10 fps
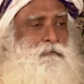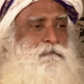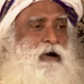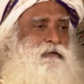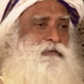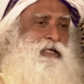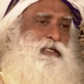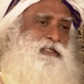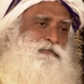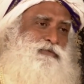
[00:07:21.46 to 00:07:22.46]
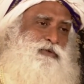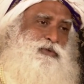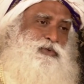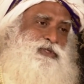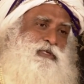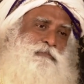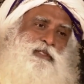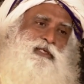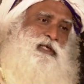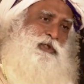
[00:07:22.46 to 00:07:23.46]
5 days if you do
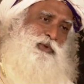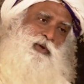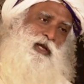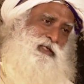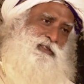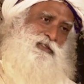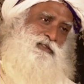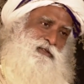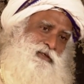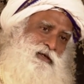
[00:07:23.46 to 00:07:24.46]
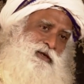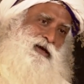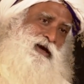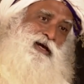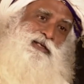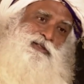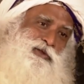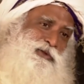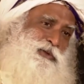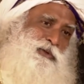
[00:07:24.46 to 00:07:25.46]
something that you hate, I
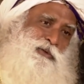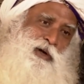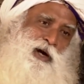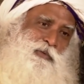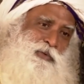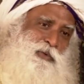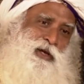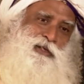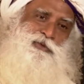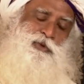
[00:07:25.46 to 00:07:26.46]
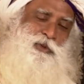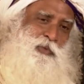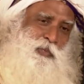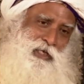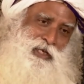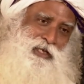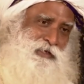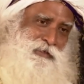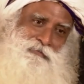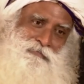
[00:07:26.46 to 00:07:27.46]
don't know how you enjoy the weekend.